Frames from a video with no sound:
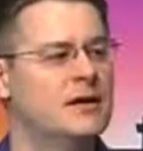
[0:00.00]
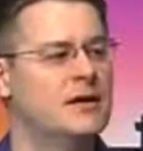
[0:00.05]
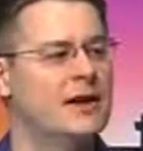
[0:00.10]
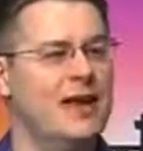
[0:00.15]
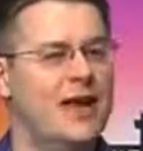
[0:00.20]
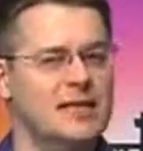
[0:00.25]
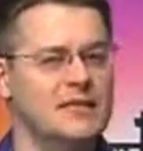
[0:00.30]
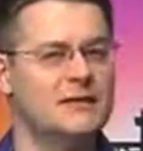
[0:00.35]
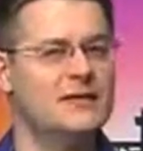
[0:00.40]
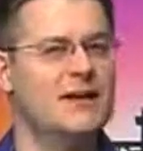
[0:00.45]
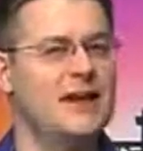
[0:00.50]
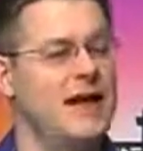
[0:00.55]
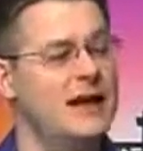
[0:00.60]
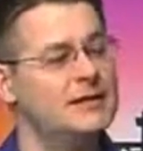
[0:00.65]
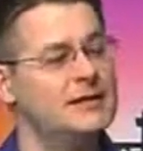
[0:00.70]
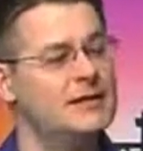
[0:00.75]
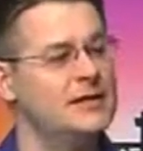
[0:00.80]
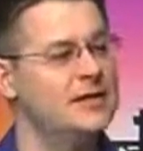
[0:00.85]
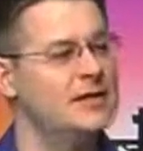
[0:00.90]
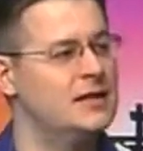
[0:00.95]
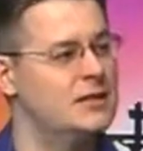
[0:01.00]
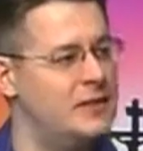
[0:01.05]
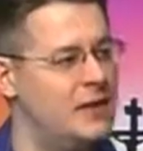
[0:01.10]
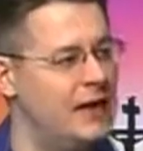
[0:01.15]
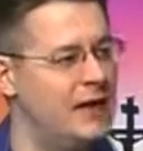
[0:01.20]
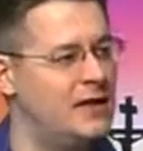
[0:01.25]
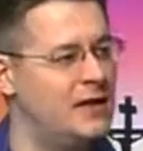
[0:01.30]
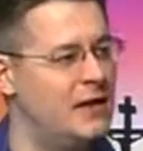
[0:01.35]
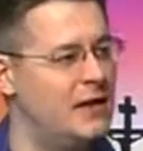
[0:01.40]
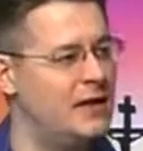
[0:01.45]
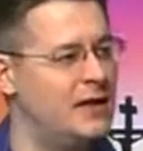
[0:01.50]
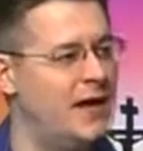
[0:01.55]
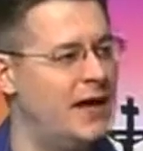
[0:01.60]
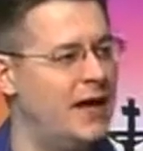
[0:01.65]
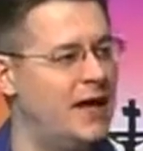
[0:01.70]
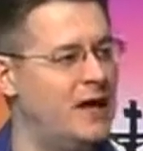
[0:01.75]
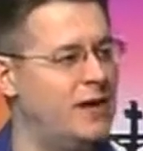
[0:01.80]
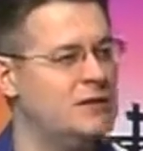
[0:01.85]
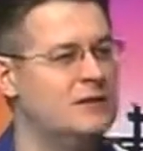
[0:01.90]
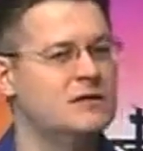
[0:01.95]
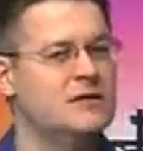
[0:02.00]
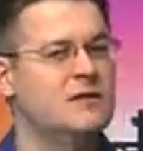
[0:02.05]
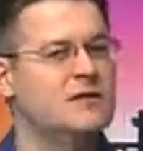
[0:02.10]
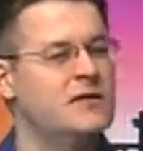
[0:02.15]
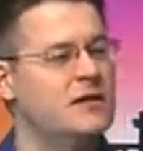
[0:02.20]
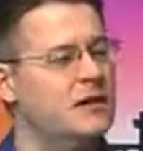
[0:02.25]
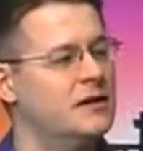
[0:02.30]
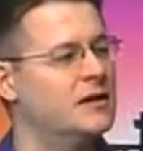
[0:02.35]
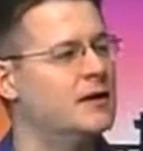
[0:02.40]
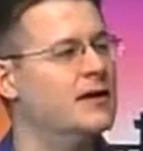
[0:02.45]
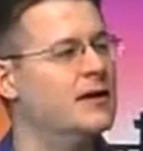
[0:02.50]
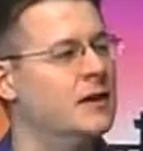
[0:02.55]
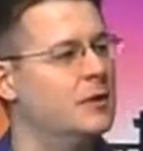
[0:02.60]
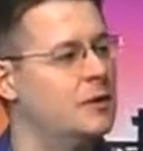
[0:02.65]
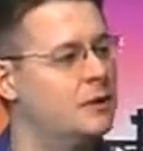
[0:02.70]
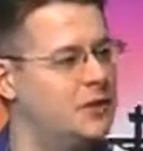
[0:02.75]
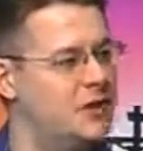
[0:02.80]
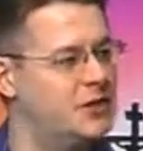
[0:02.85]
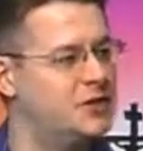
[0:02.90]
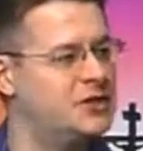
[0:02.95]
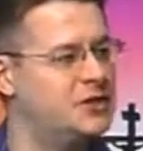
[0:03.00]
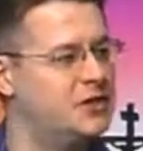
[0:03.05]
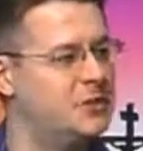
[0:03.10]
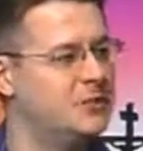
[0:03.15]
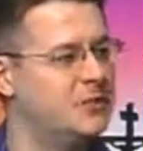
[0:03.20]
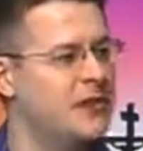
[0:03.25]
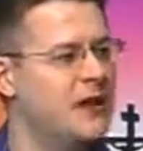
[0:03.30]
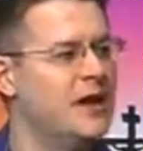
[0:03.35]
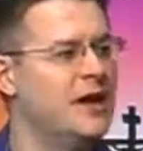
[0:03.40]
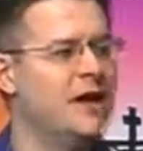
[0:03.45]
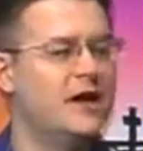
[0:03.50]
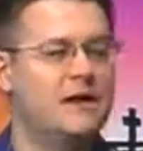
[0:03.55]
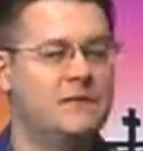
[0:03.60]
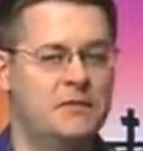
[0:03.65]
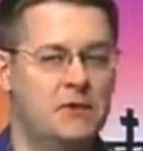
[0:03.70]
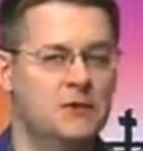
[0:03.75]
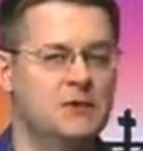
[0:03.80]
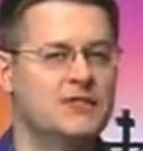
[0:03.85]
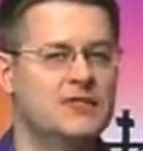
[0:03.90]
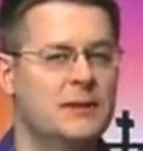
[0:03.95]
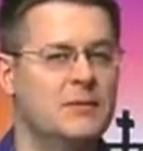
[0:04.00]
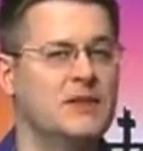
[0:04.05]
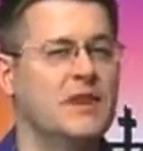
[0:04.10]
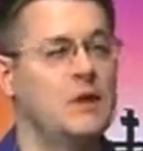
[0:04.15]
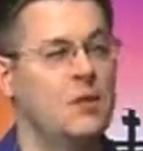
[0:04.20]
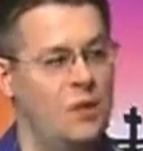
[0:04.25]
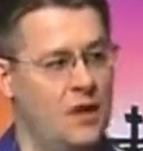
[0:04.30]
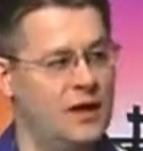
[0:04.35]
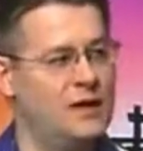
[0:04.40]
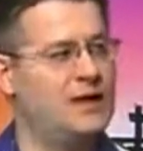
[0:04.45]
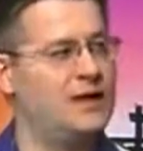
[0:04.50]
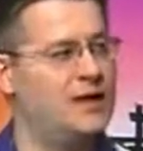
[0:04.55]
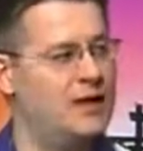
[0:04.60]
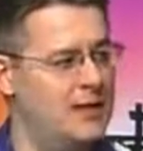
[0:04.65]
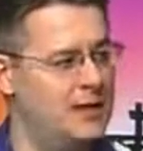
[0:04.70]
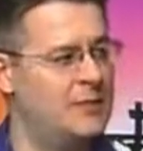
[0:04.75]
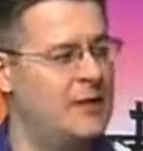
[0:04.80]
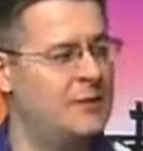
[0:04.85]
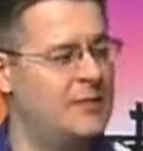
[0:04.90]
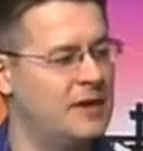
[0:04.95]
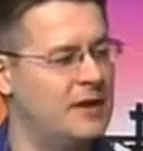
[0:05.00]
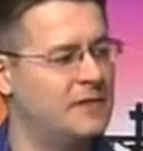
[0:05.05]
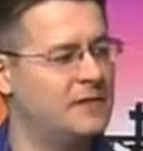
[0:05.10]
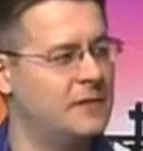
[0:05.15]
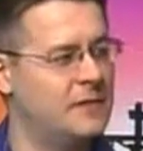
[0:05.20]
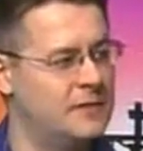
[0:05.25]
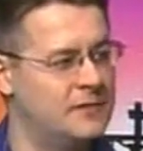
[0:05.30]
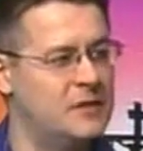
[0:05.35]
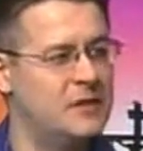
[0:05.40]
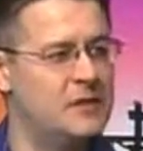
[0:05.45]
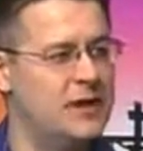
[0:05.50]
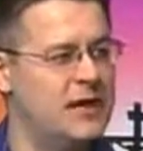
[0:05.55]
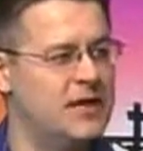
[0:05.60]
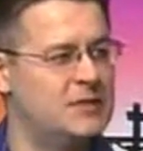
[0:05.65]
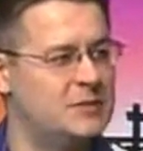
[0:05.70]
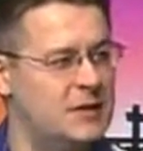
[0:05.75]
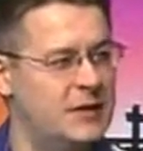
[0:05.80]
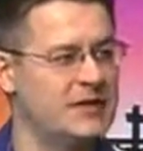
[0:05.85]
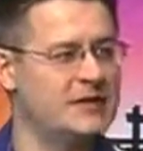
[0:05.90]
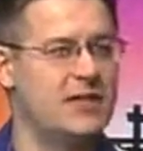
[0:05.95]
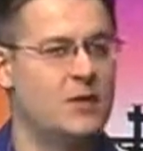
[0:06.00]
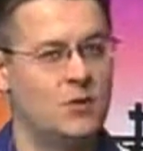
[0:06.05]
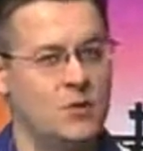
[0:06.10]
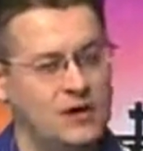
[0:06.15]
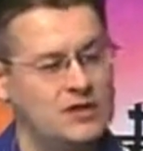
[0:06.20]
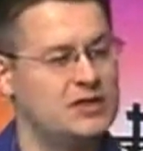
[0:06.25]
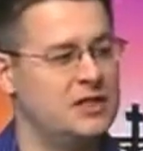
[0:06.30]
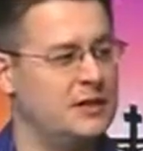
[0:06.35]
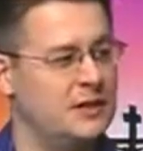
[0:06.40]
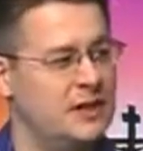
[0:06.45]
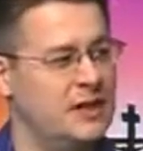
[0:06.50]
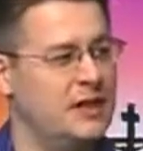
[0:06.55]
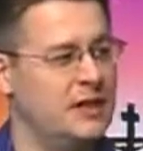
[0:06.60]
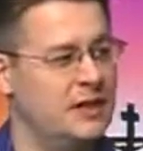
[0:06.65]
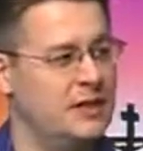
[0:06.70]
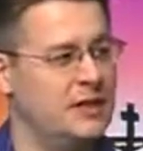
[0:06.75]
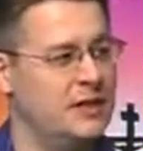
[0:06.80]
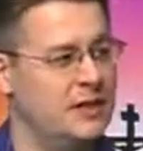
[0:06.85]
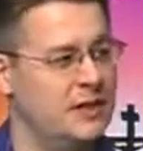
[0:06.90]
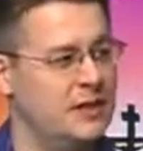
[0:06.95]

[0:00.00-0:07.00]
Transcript: Lots of it actually depend on how severely they would beat you. Mm-hmm. If you were someone they wanted to keep up there for a few days because they want you to be,